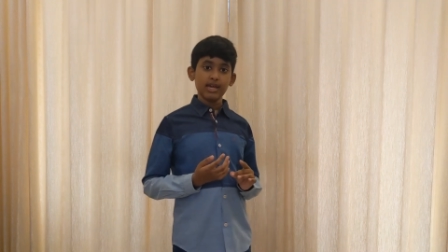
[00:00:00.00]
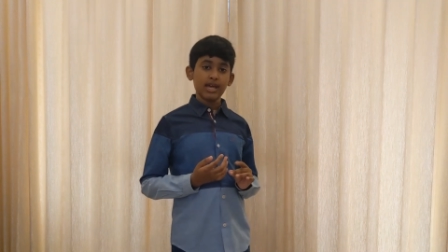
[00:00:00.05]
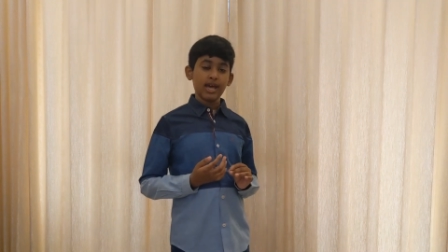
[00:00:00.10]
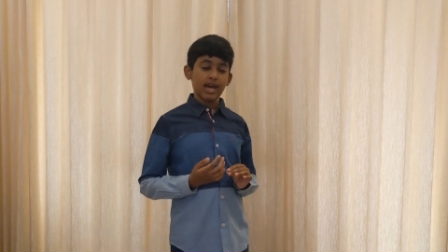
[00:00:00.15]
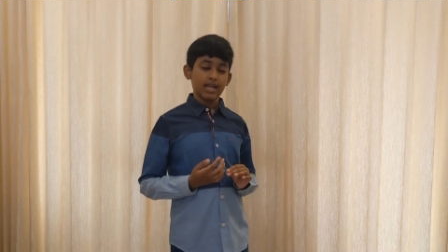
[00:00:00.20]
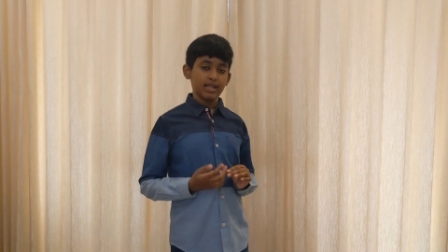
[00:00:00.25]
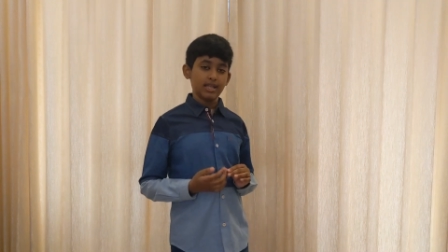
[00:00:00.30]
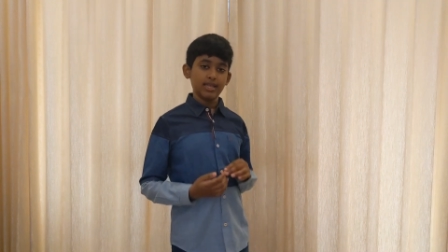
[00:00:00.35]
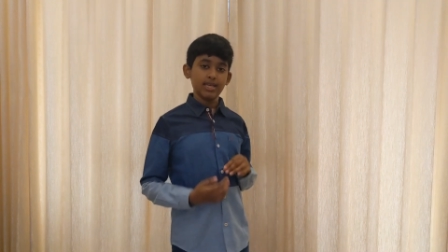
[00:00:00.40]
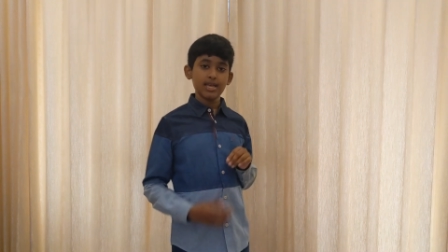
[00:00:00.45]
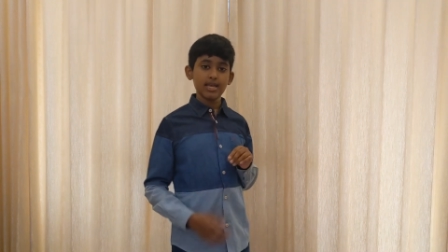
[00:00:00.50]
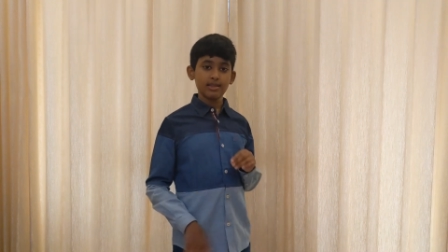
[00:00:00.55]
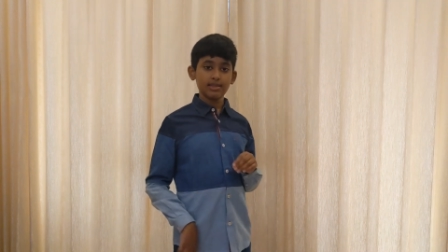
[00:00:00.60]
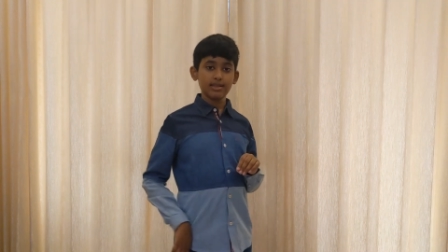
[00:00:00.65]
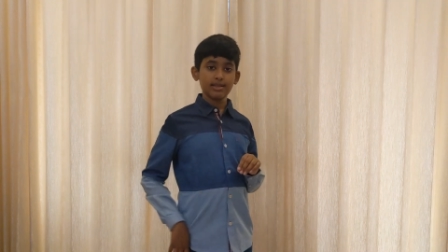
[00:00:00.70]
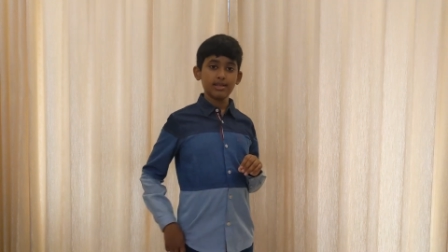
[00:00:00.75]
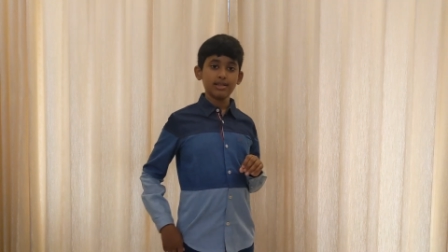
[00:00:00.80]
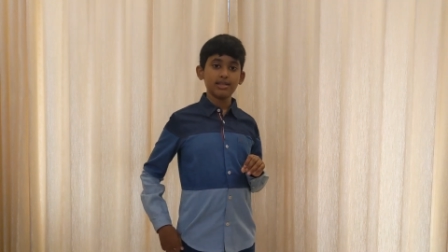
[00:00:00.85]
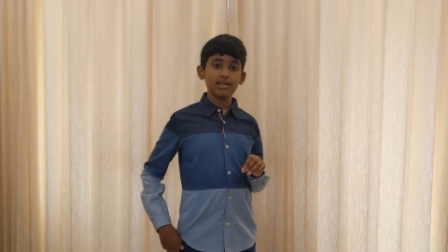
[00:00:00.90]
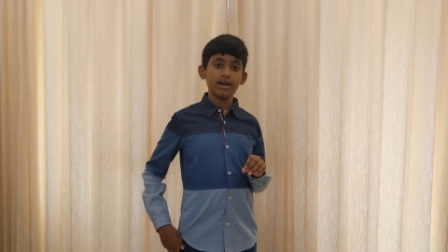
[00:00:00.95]
had
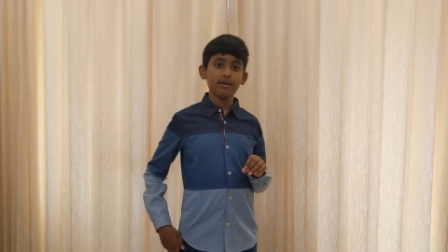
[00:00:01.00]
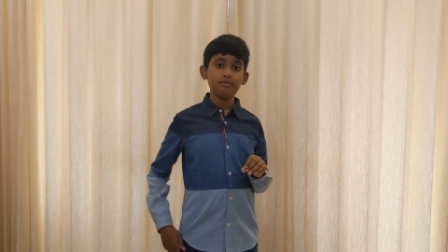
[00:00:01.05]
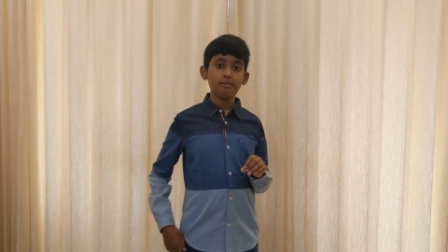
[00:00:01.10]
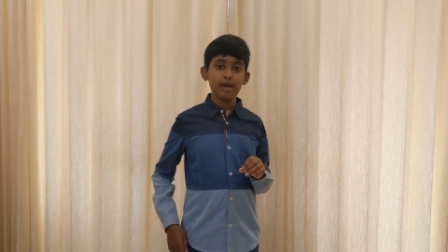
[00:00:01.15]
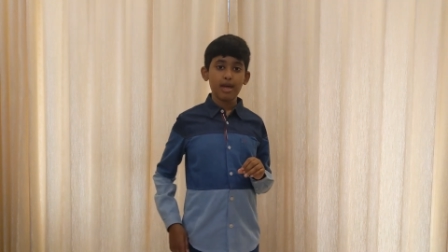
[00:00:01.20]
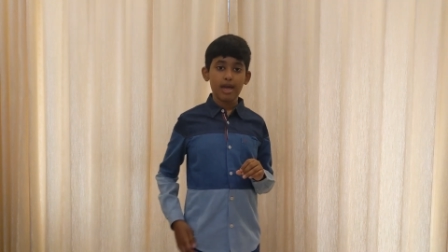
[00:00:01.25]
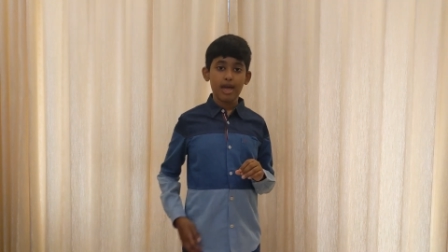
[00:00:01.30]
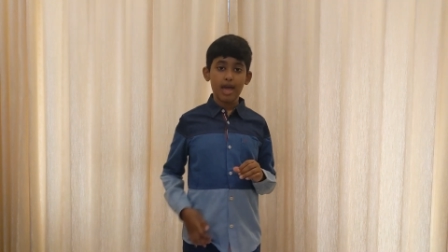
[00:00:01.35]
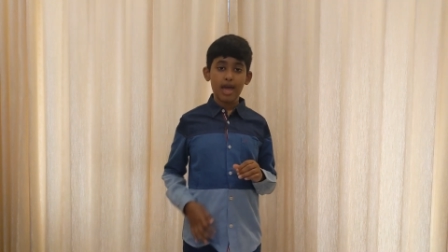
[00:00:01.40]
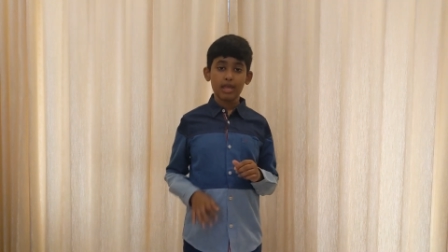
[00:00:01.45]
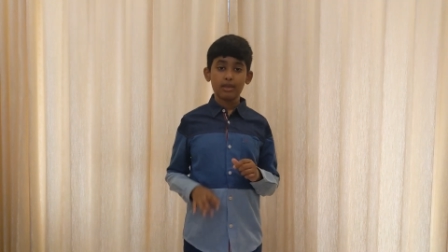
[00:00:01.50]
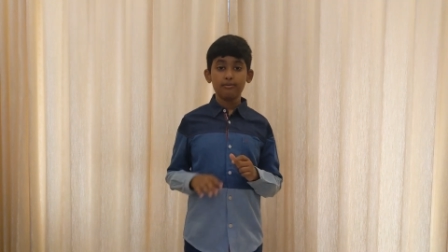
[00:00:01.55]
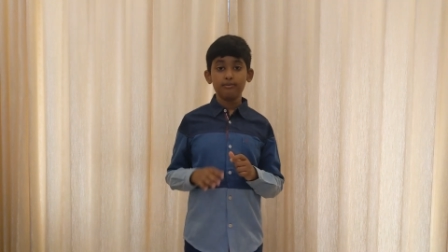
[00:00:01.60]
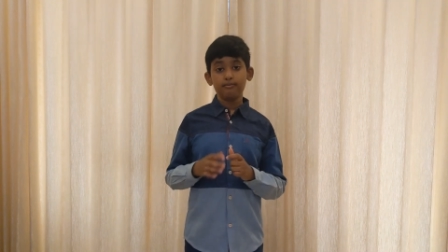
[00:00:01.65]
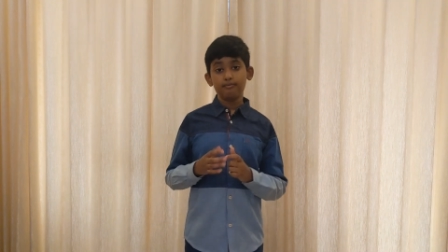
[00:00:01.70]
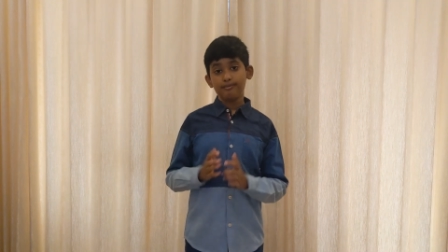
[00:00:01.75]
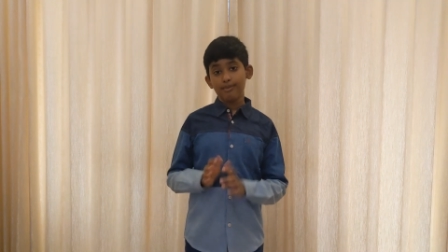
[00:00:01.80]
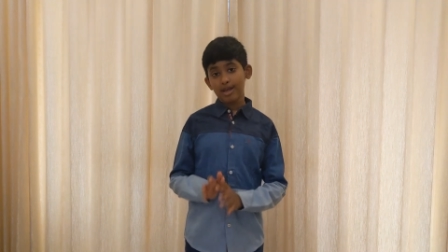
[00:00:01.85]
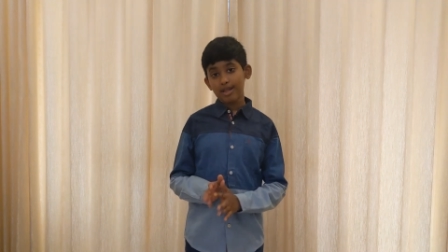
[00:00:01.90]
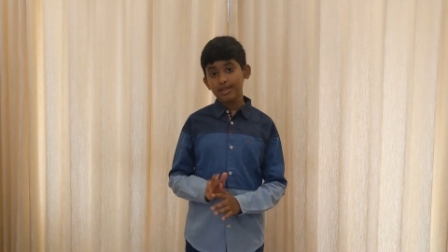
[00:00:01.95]
heated it up
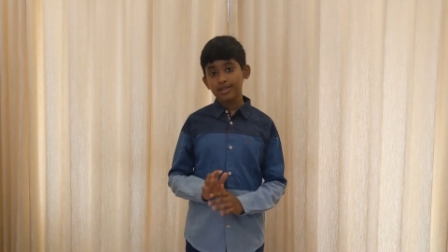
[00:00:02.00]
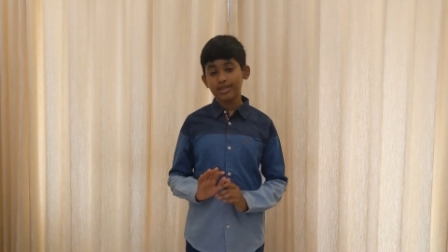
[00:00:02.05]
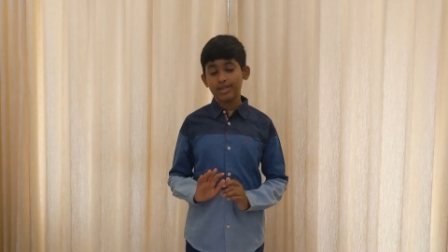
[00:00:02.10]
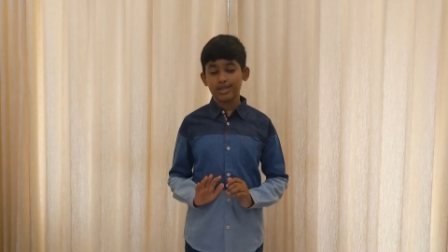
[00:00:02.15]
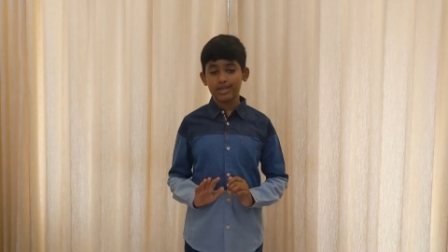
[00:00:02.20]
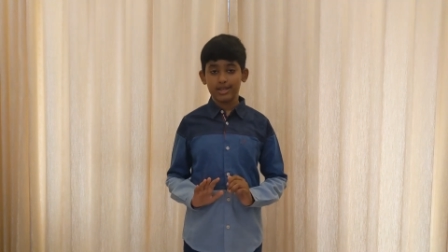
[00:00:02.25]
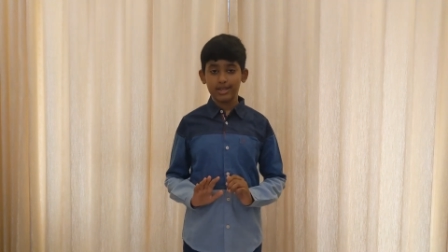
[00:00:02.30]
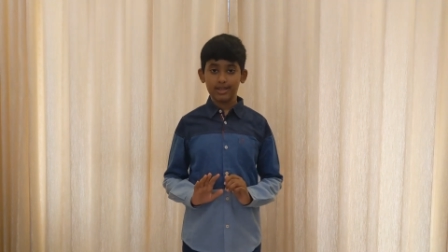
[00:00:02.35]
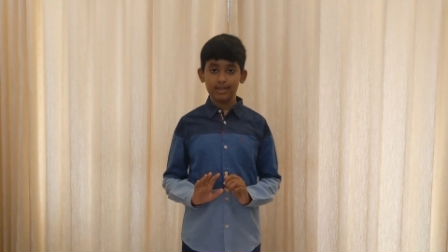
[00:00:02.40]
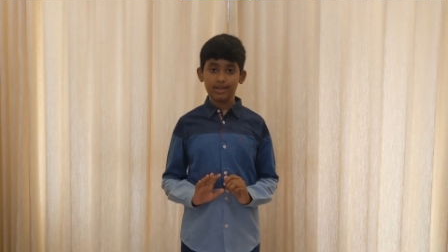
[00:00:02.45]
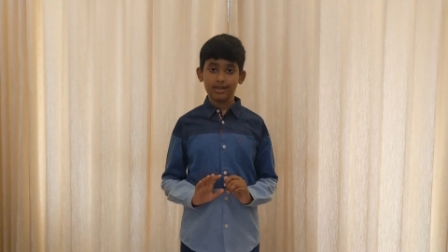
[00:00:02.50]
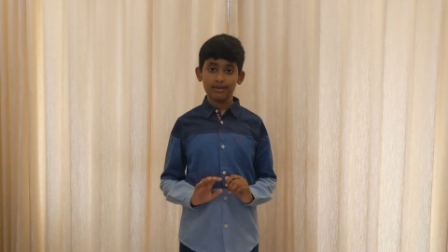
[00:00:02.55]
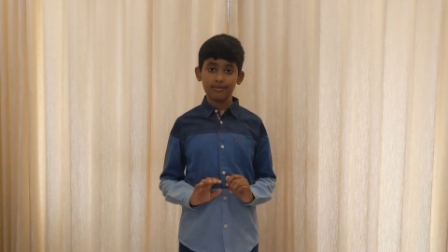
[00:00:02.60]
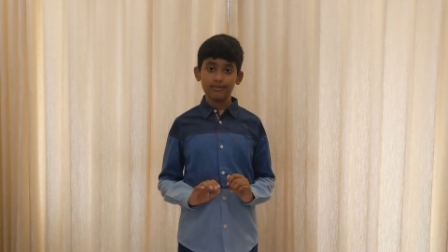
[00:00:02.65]
and melted it.